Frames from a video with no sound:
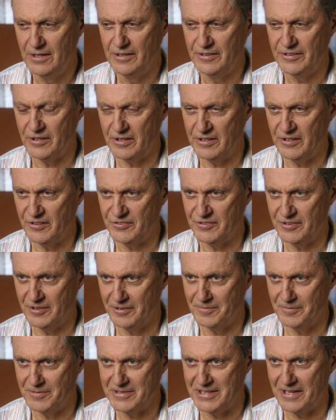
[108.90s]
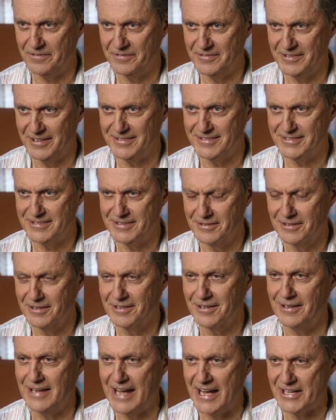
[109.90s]
So there's a definite
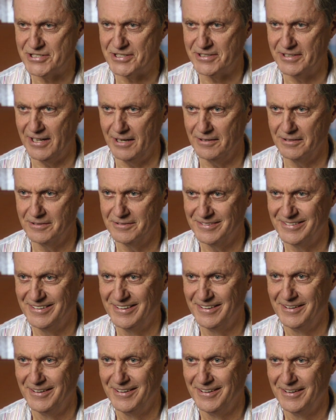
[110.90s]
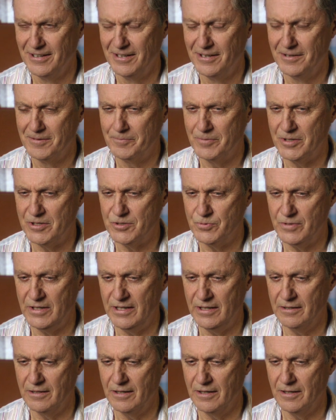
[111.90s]
clash there
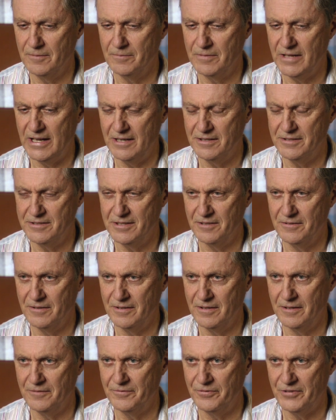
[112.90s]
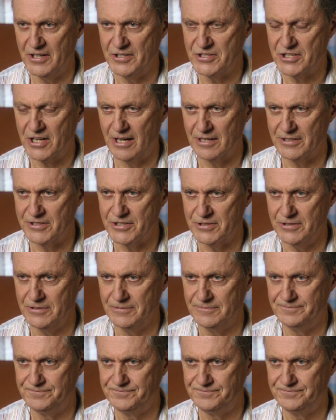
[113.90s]
between Indian and French culture.